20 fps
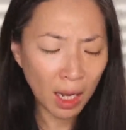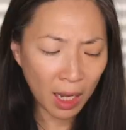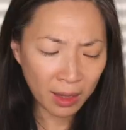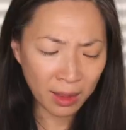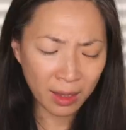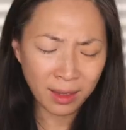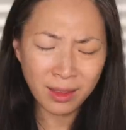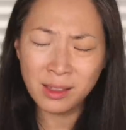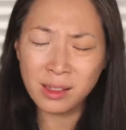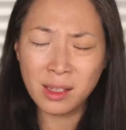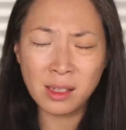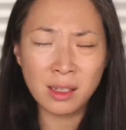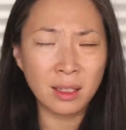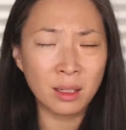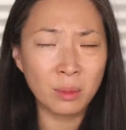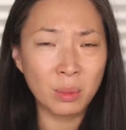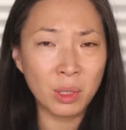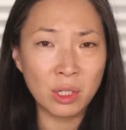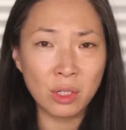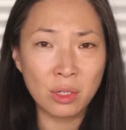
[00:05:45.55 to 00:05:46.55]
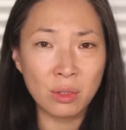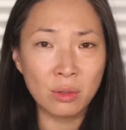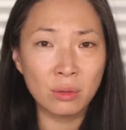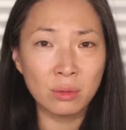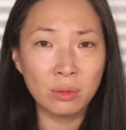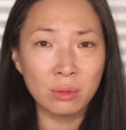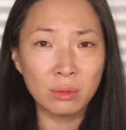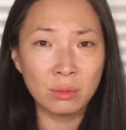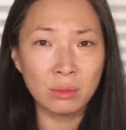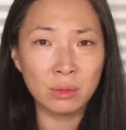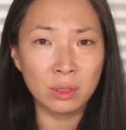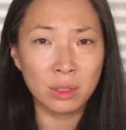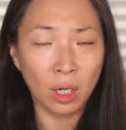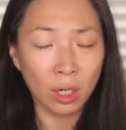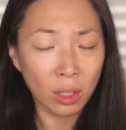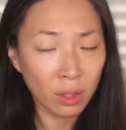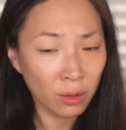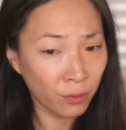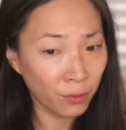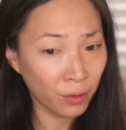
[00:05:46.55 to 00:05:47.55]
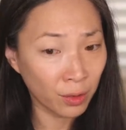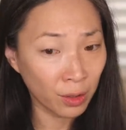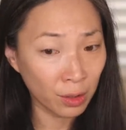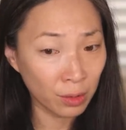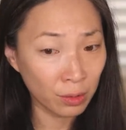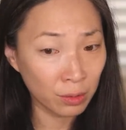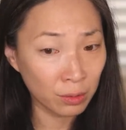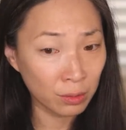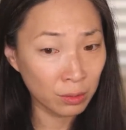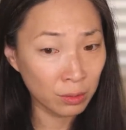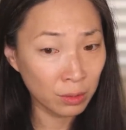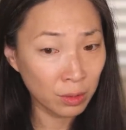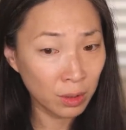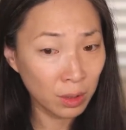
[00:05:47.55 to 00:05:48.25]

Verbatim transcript: I think this is gonna be too dark for you.